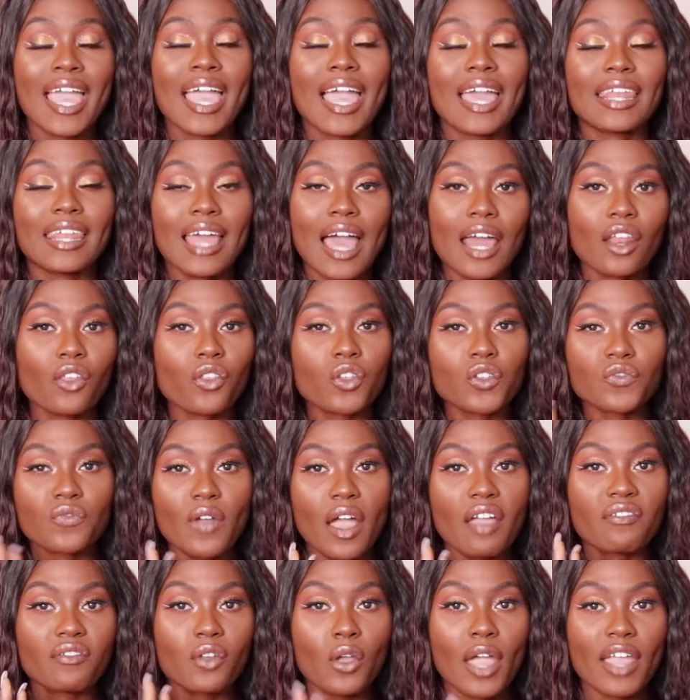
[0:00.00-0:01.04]
And out of those
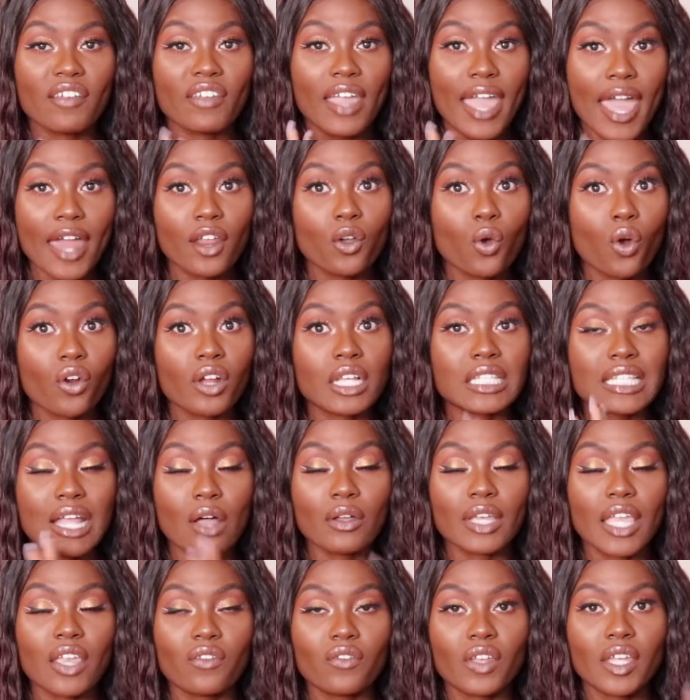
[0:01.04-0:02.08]
5 categories,
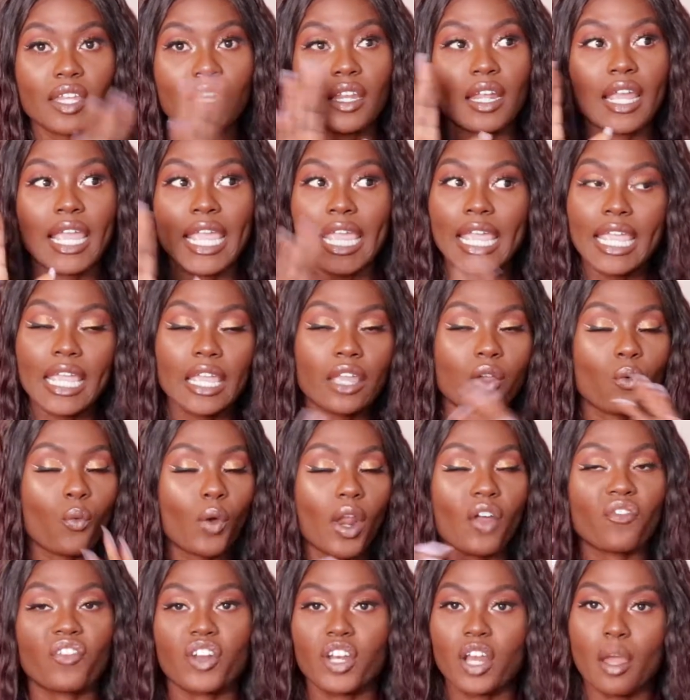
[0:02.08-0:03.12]
I'll give it a
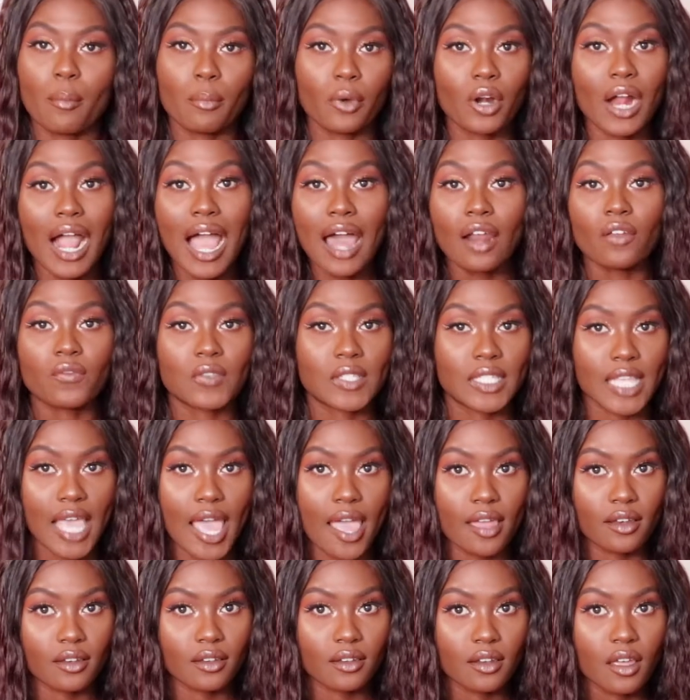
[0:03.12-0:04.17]
whatever number out of
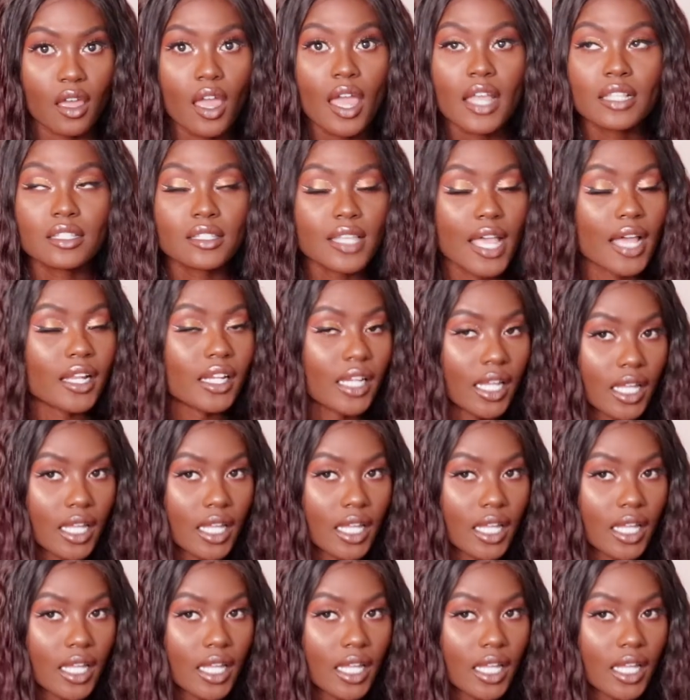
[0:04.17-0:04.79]
10.